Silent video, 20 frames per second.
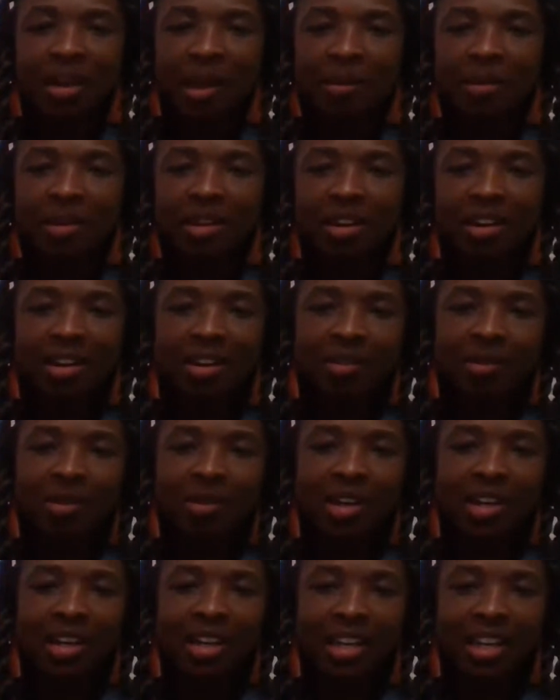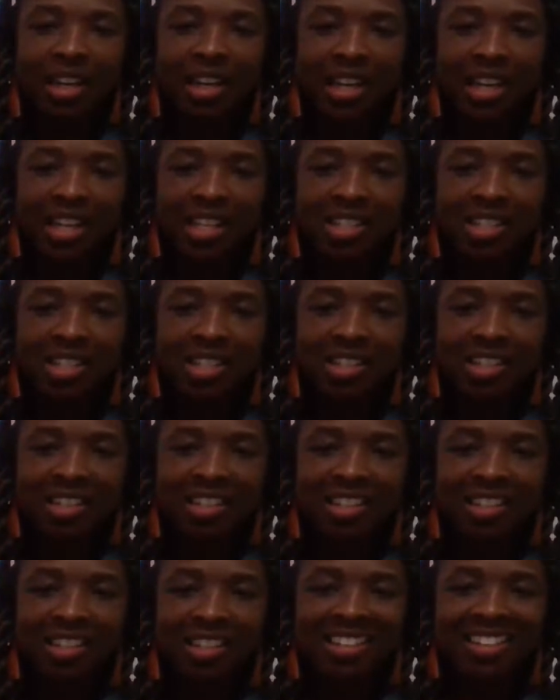probably aren't wanting to
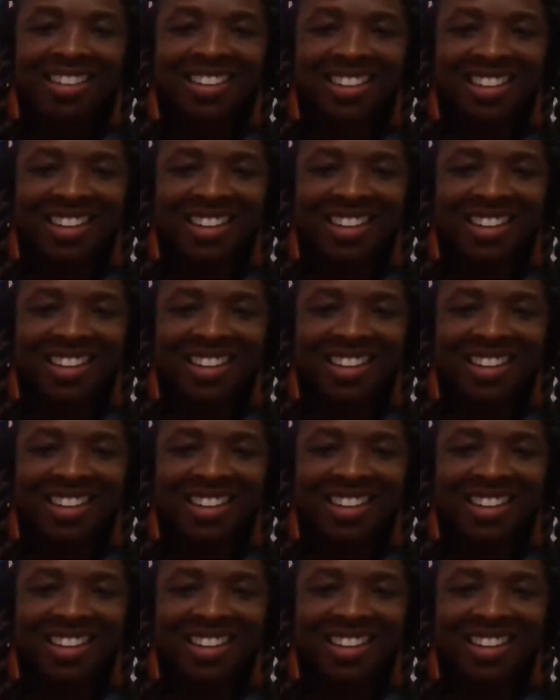answer